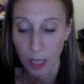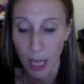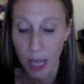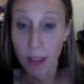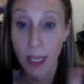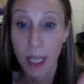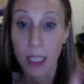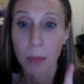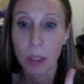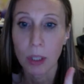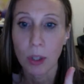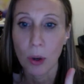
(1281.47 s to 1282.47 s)
And the
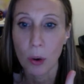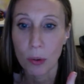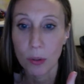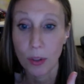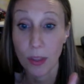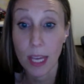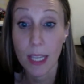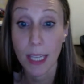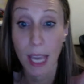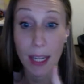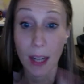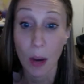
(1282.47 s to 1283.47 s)
enemy knows they
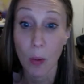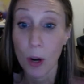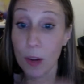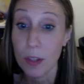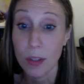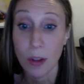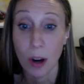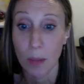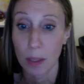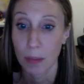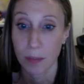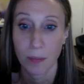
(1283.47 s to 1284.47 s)
cannot wear this
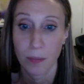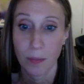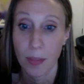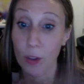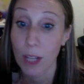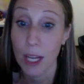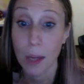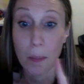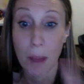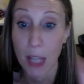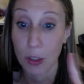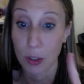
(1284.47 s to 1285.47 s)
garment. They're not a
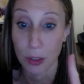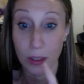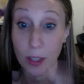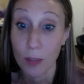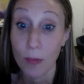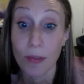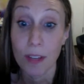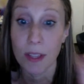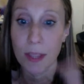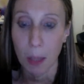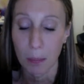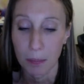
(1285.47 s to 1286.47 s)
match, doesn't
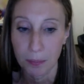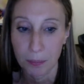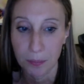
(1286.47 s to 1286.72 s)
fit them.